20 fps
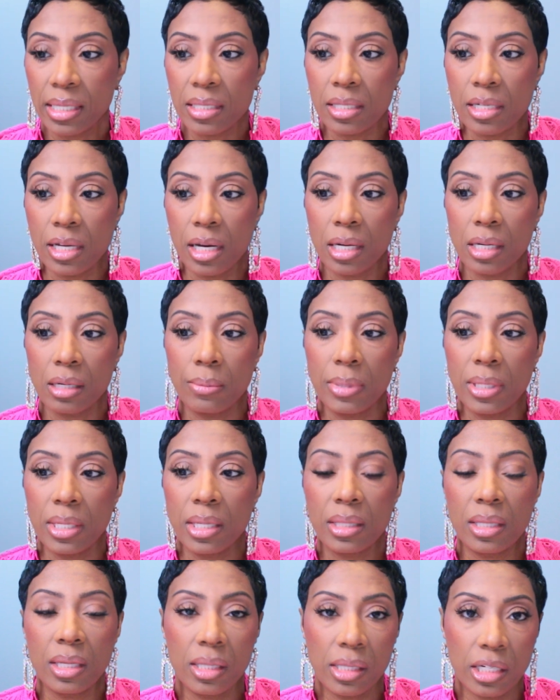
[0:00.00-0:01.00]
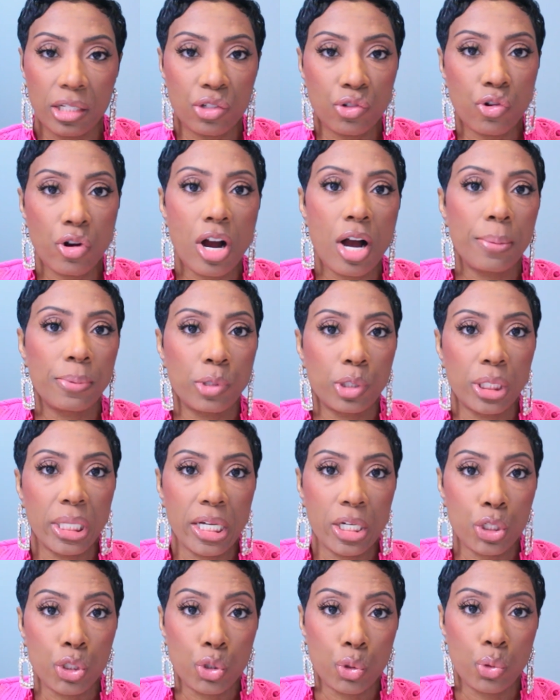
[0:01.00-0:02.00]
It's not going to be anything that's cropped or
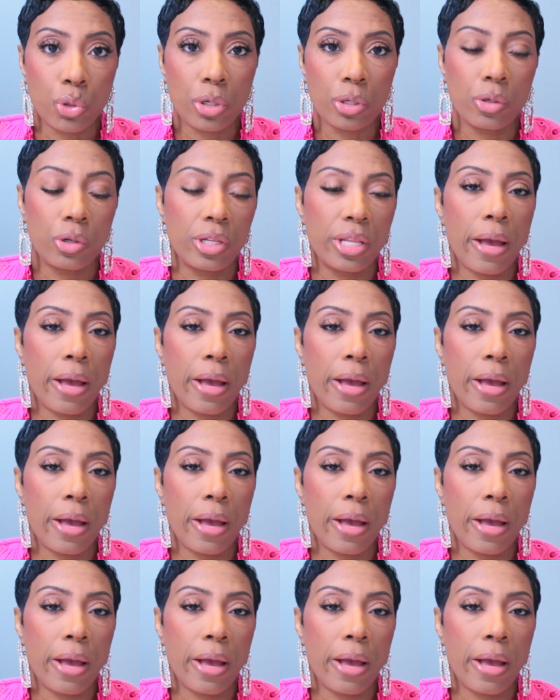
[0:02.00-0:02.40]
that's shorter or